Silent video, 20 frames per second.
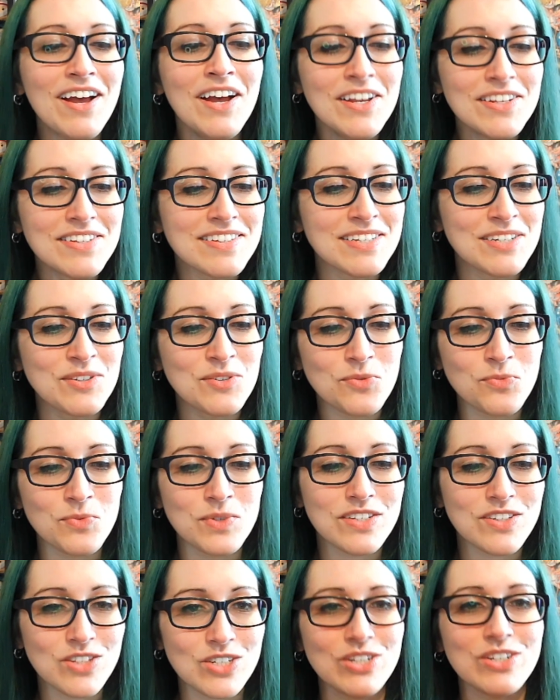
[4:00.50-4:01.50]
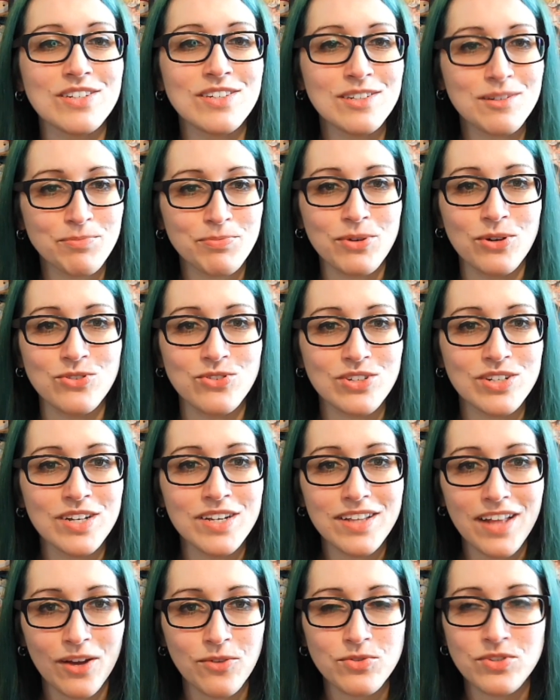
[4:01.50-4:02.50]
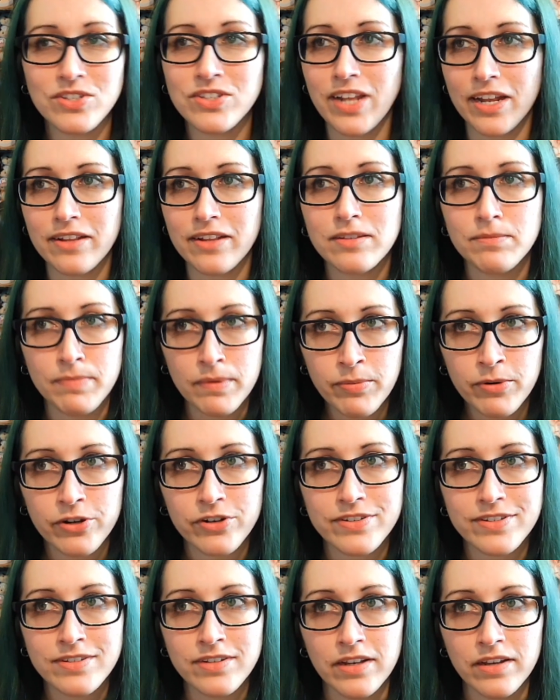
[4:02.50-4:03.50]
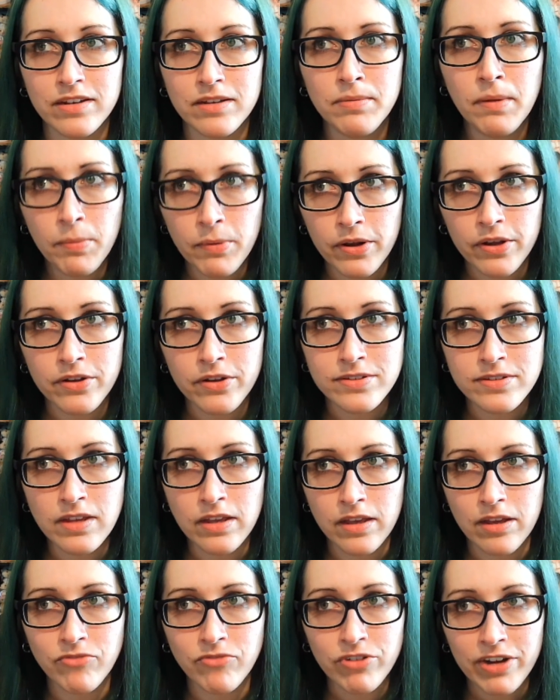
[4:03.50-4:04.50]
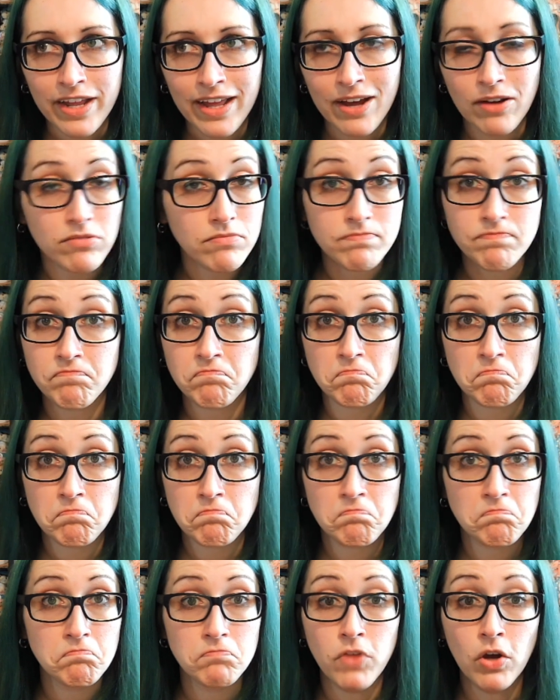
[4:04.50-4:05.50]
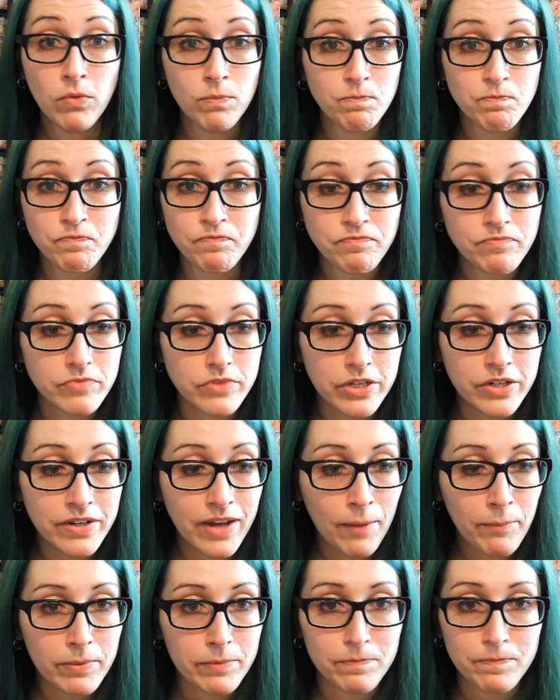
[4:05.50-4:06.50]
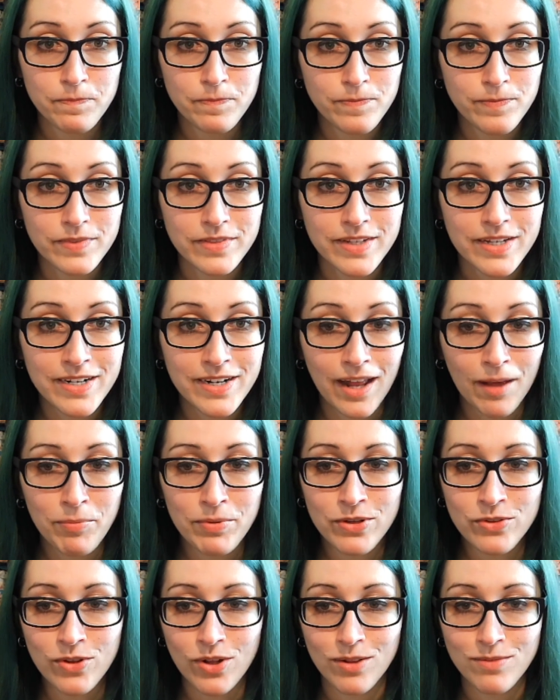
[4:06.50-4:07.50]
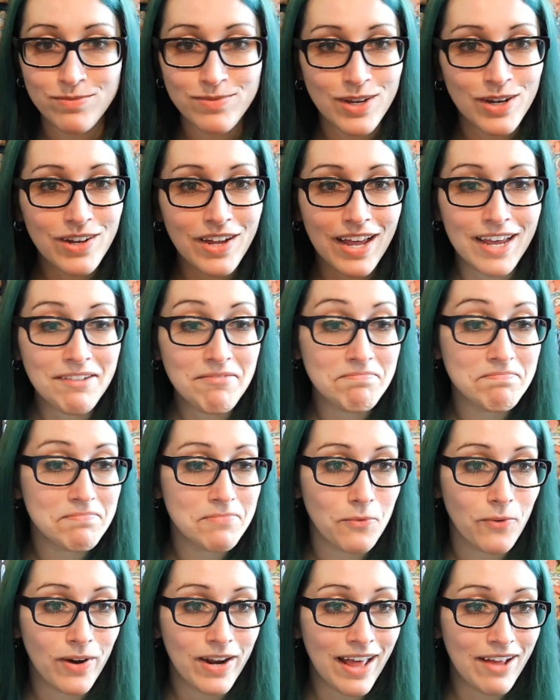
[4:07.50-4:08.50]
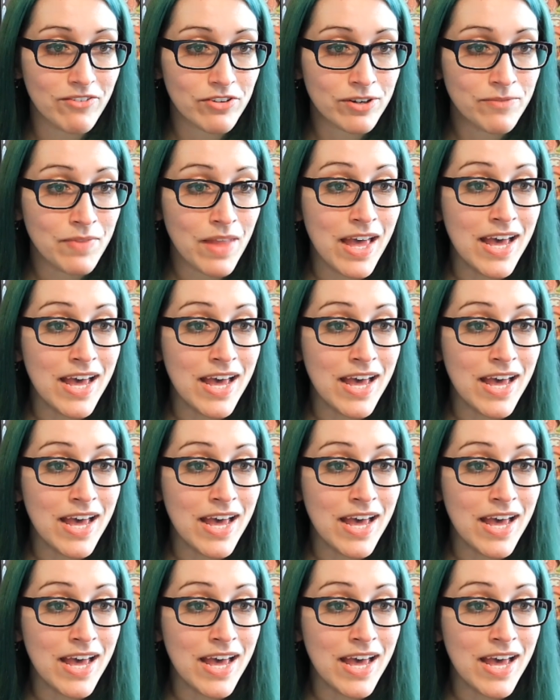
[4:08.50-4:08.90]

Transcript: Since we started approaching it, I was just like, people are going to see. People are going to see and freak out. No, didn't happen. Didn't happen at all. Okay, whatever.